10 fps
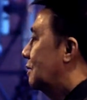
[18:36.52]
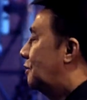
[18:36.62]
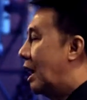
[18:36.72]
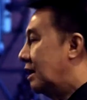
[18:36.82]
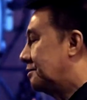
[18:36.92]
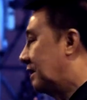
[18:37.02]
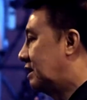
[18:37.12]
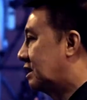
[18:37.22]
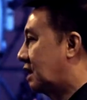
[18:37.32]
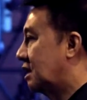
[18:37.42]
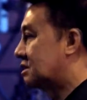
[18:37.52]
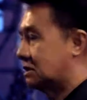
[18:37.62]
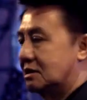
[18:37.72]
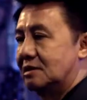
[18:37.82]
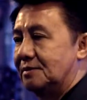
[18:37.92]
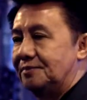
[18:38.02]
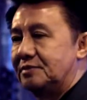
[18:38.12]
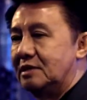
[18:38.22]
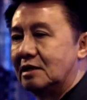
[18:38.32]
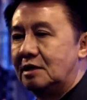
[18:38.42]
why many kids,
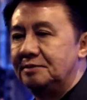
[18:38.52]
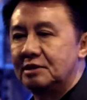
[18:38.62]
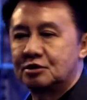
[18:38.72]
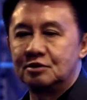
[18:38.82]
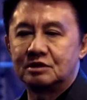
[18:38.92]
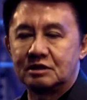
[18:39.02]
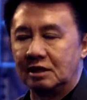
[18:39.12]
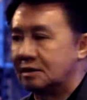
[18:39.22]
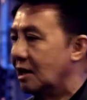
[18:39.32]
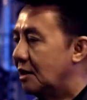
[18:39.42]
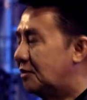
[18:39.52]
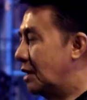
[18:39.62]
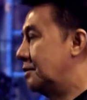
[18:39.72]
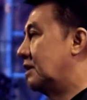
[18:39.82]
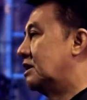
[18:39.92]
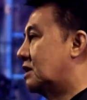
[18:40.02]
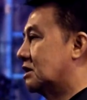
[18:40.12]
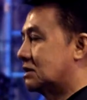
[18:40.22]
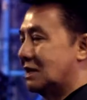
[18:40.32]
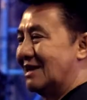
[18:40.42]
they commit suicide? Why many
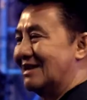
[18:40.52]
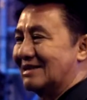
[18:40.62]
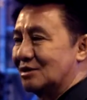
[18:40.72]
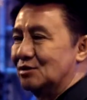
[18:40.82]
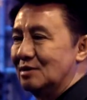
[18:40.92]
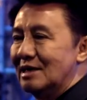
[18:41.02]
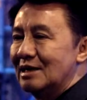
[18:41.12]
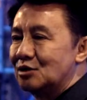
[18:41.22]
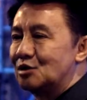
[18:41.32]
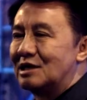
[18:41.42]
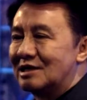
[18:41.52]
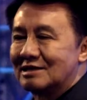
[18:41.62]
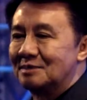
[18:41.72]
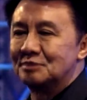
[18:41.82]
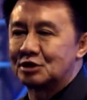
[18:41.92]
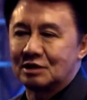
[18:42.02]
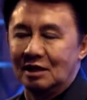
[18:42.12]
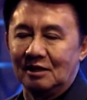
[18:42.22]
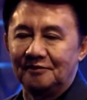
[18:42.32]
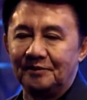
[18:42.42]
kids, they like to, to hurt
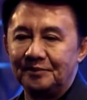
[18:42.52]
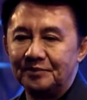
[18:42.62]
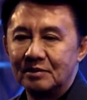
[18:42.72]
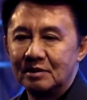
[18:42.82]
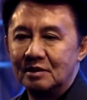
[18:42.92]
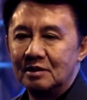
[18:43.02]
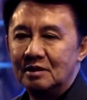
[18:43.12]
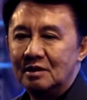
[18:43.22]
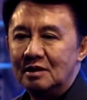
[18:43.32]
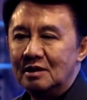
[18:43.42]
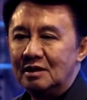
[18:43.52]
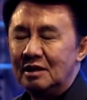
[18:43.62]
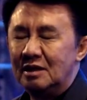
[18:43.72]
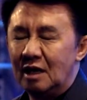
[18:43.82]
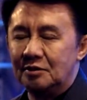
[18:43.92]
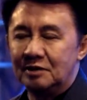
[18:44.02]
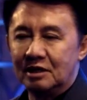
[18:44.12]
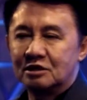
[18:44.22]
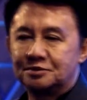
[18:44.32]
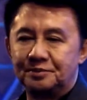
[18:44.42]
themselves? In our
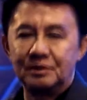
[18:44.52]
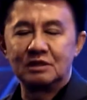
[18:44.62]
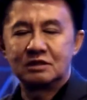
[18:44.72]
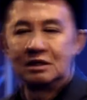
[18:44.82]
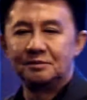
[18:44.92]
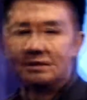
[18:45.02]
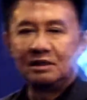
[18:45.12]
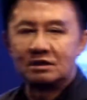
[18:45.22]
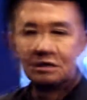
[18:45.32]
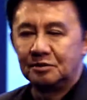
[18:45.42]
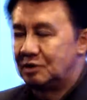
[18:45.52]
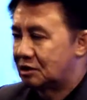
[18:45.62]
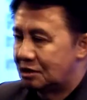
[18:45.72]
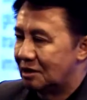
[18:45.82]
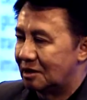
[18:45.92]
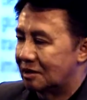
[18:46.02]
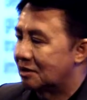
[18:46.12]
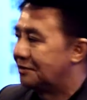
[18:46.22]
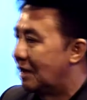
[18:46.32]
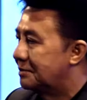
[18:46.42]
experience in the ministry, we see a lot
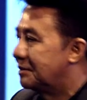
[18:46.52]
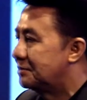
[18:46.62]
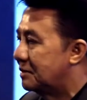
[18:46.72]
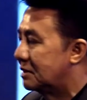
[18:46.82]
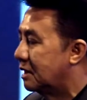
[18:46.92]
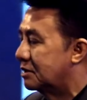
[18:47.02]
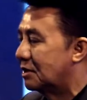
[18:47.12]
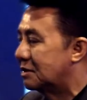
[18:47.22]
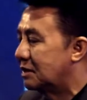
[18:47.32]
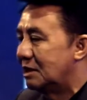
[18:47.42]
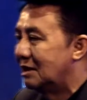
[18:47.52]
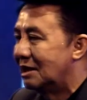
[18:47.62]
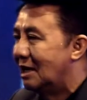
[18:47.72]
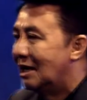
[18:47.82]
of young people, they don't really